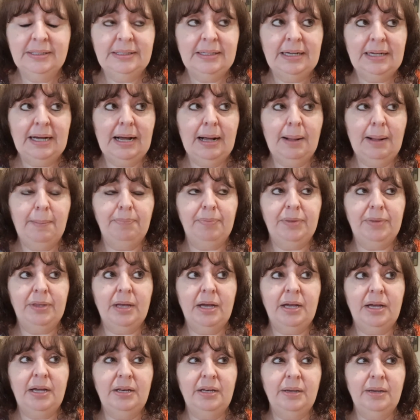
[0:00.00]

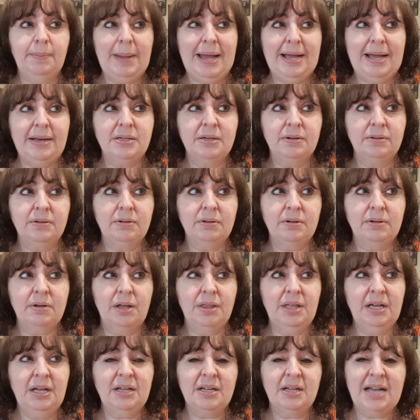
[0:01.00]
In about, I
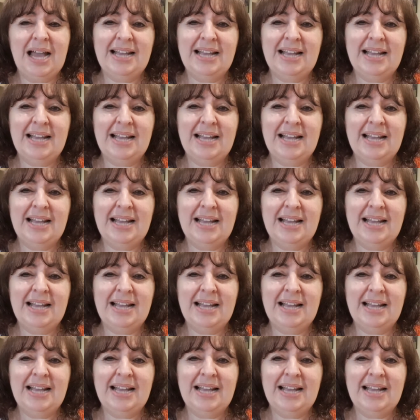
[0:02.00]
think,